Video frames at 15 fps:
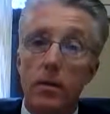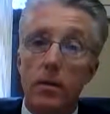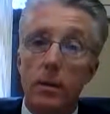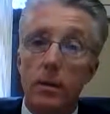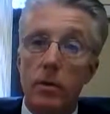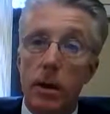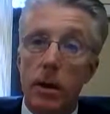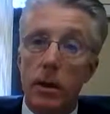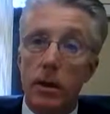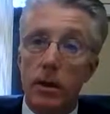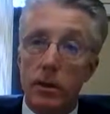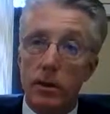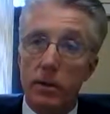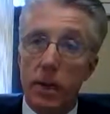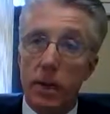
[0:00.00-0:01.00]
provided there's
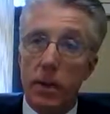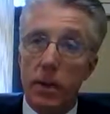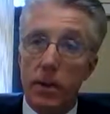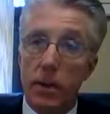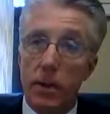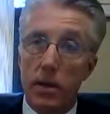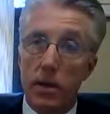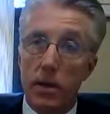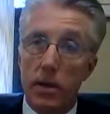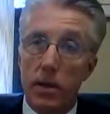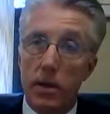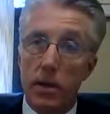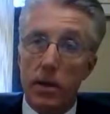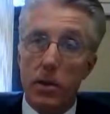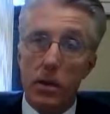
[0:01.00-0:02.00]
a financing
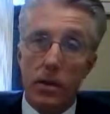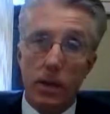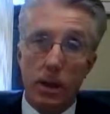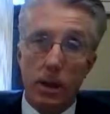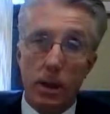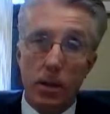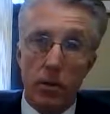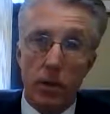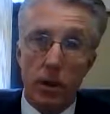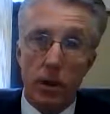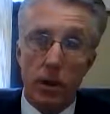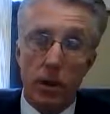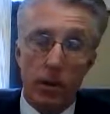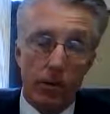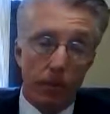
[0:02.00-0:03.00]
contingency in the contract,